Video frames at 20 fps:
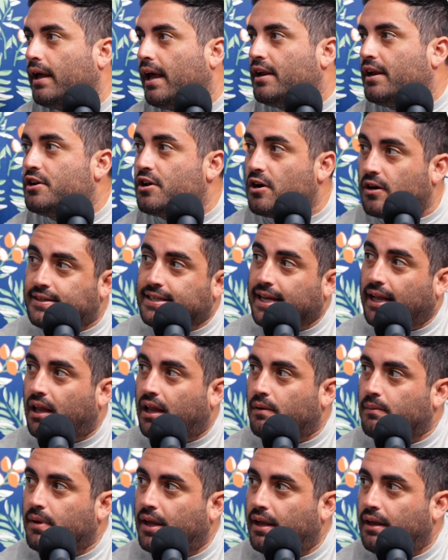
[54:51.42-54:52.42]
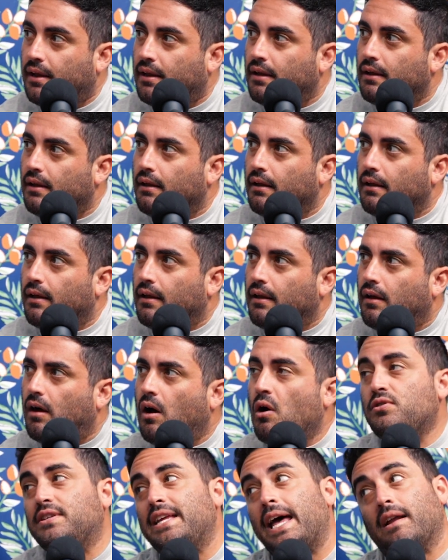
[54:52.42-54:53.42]
And you're telling me,
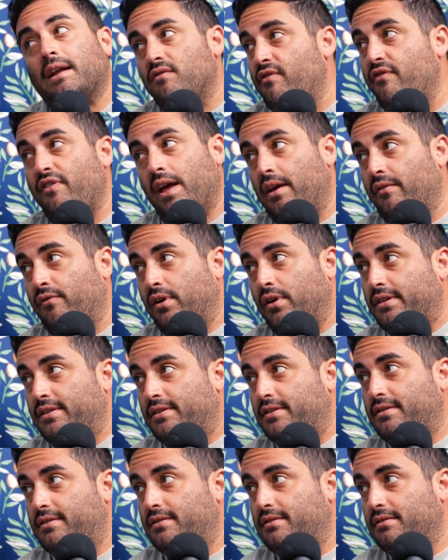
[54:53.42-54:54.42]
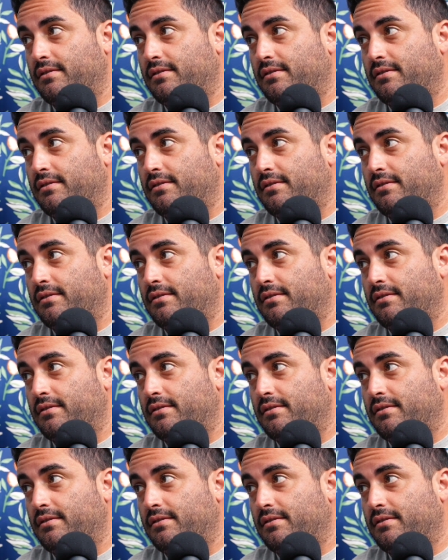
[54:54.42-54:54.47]
10 favorites.